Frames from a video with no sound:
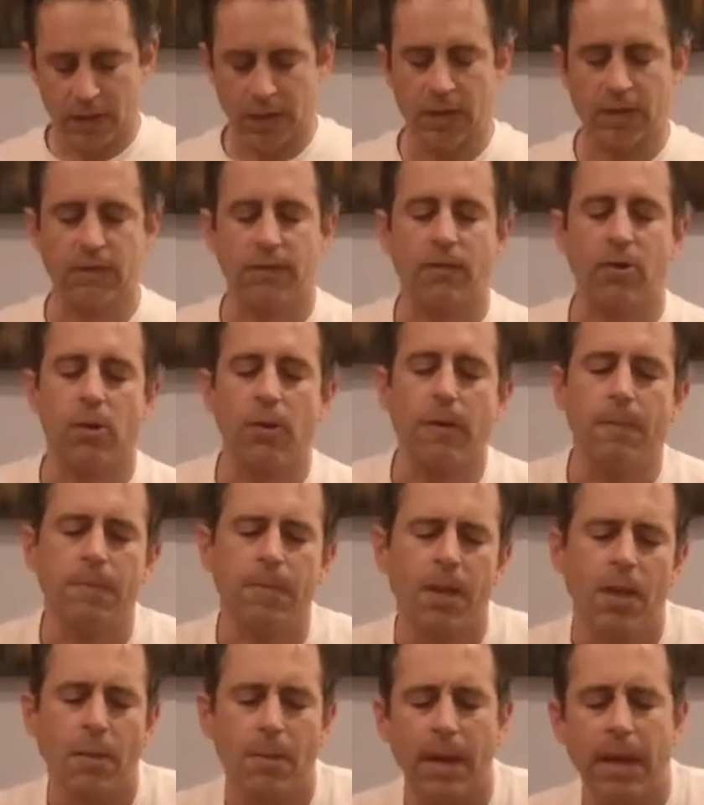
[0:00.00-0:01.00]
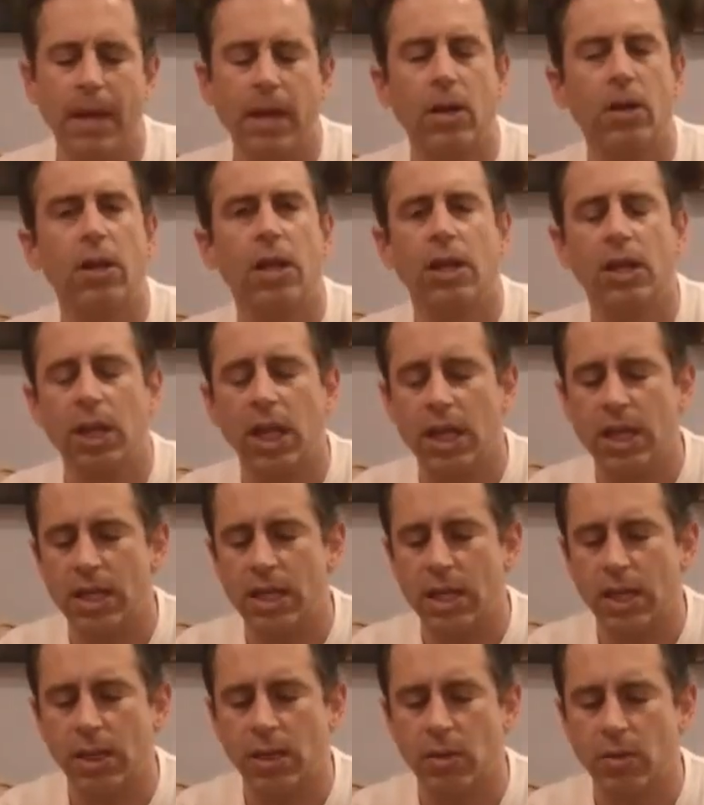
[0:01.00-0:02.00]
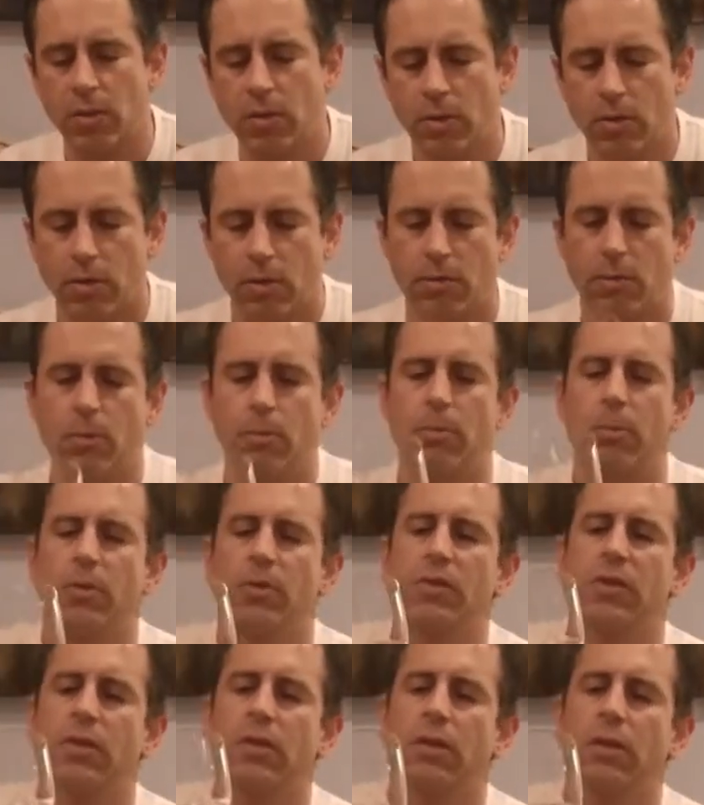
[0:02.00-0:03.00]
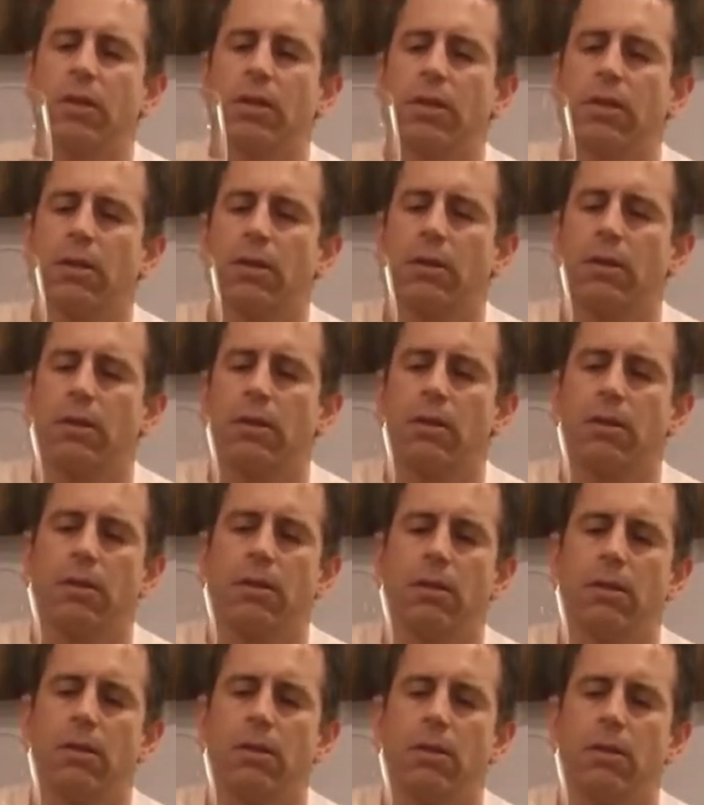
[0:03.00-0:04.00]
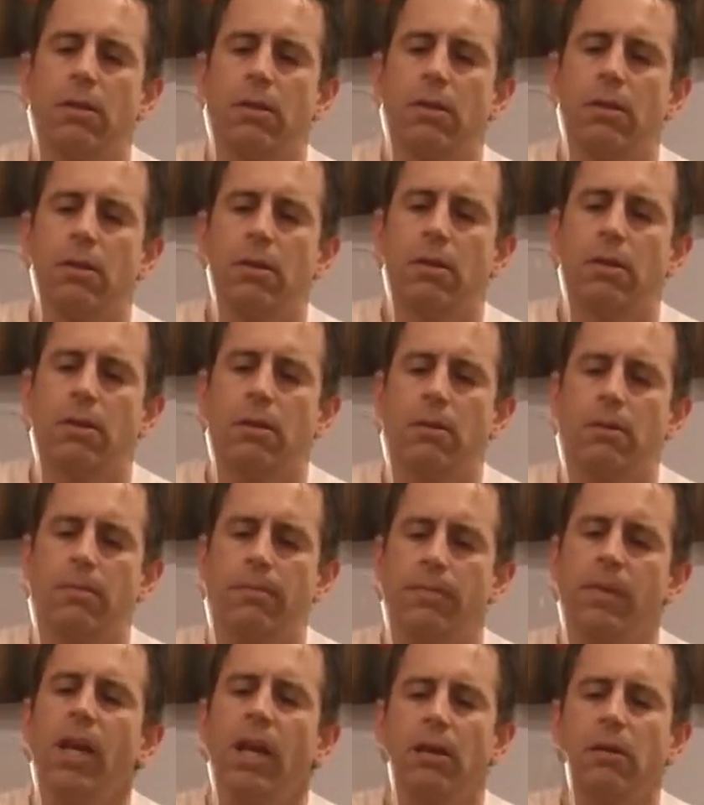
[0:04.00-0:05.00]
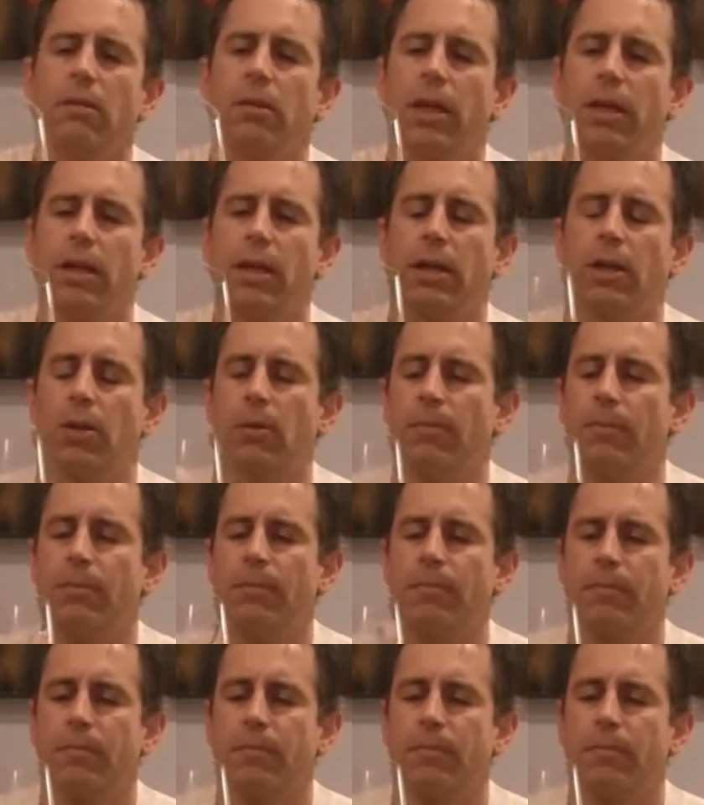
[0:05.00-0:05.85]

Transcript: see it's a very pale, light yellow, almost, light yellow.